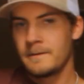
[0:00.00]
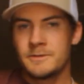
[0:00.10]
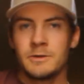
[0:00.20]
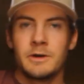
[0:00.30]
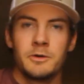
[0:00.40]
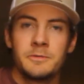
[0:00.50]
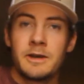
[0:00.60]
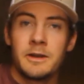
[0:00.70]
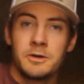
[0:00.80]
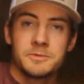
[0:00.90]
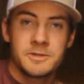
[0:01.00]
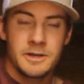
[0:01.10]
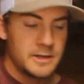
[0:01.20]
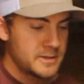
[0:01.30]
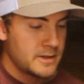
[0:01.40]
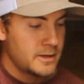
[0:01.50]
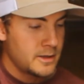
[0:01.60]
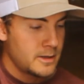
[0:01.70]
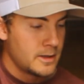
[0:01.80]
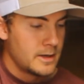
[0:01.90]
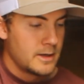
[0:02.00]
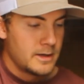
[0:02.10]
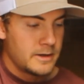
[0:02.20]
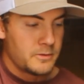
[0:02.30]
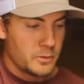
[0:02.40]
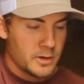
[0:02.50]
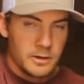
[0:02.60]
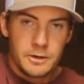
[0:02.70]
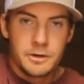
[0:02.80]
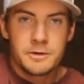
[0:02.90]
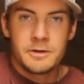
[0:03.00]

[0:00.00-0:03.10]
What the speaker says: So I hope that helps, guys. And then if you want to learn